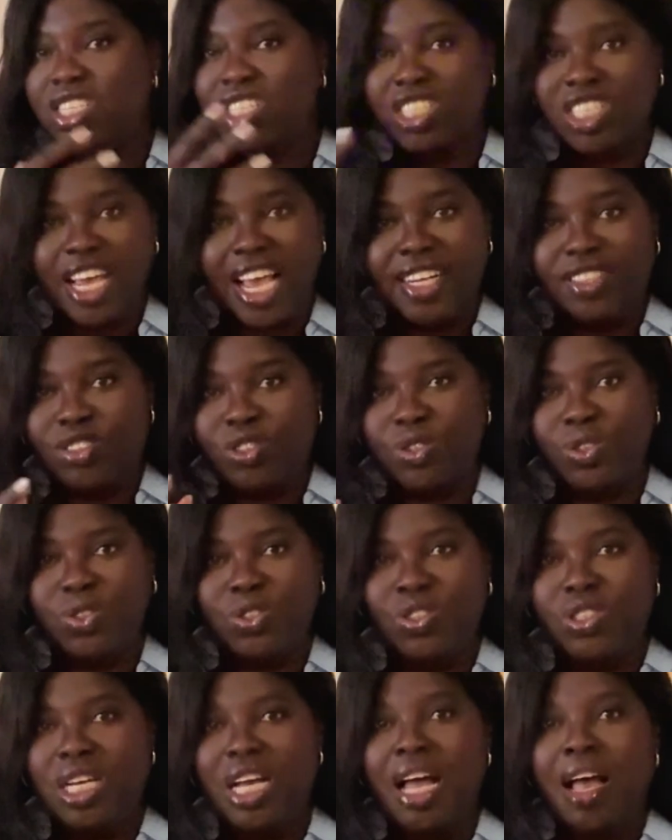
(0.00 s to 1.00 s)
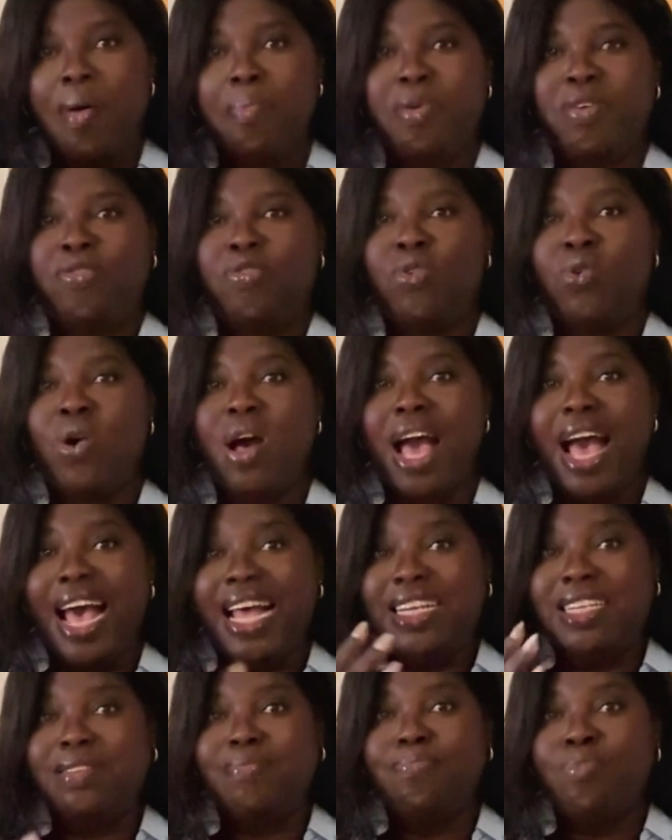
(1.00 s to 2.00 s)
schedule before
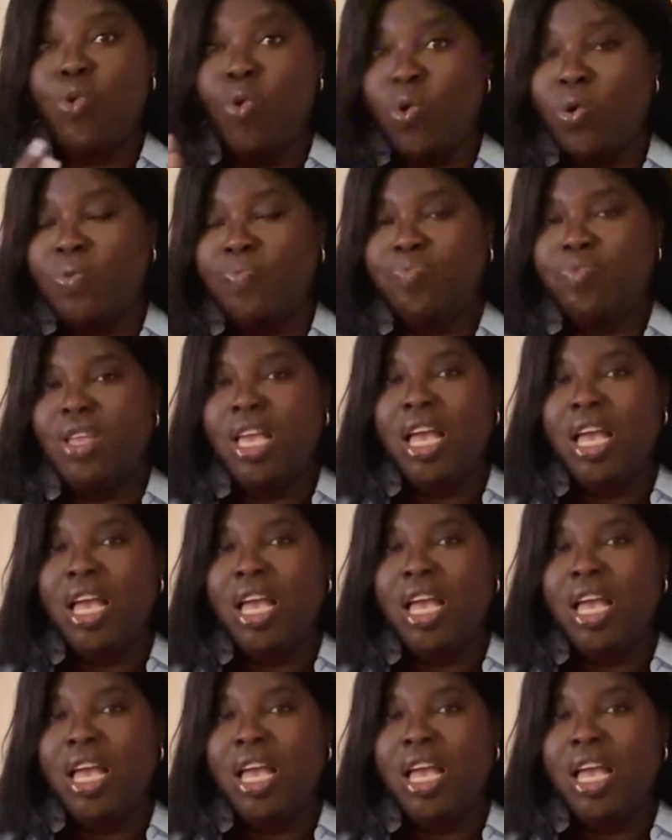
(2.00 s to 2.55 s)
adding more.